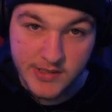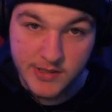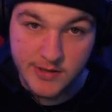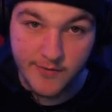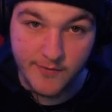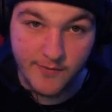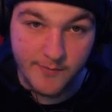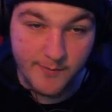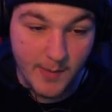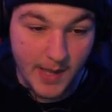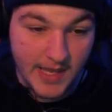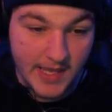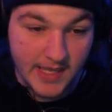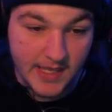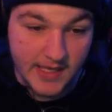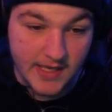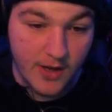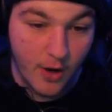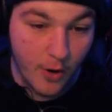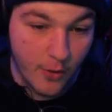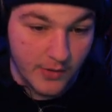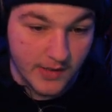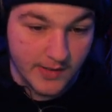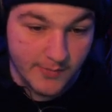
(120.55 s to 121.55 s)
so making it
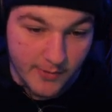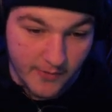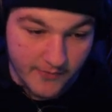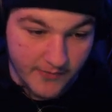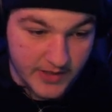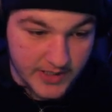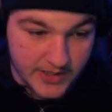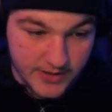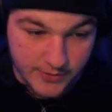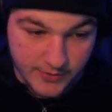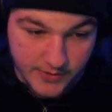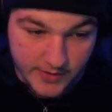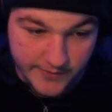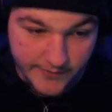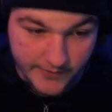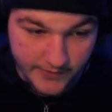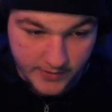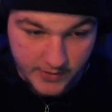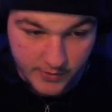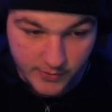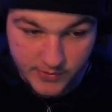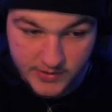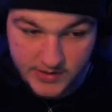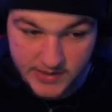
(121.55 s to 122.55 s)
only professional
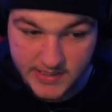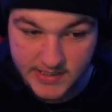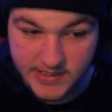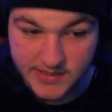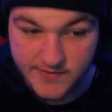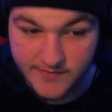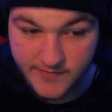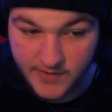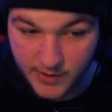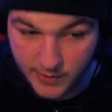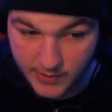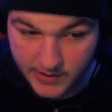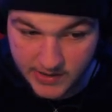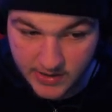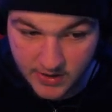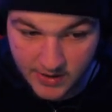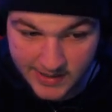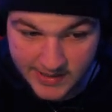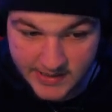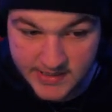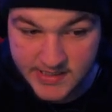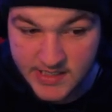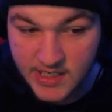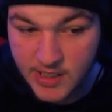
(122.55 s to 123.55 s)
difficulty is very
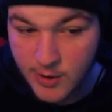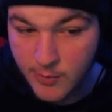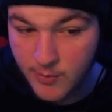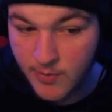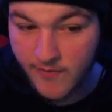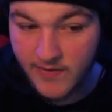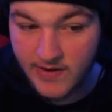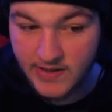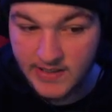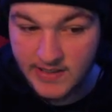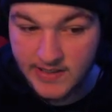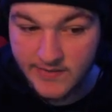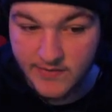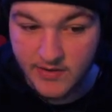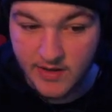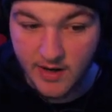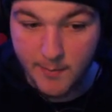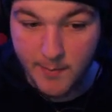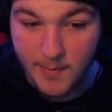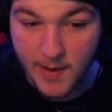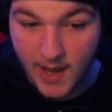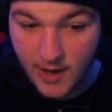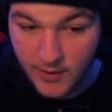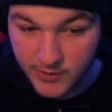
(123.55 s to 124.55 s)
nice. With 11
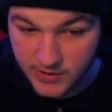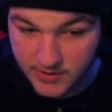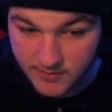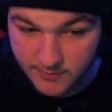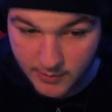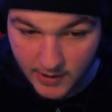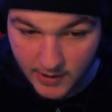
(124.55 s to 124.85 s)
Belgian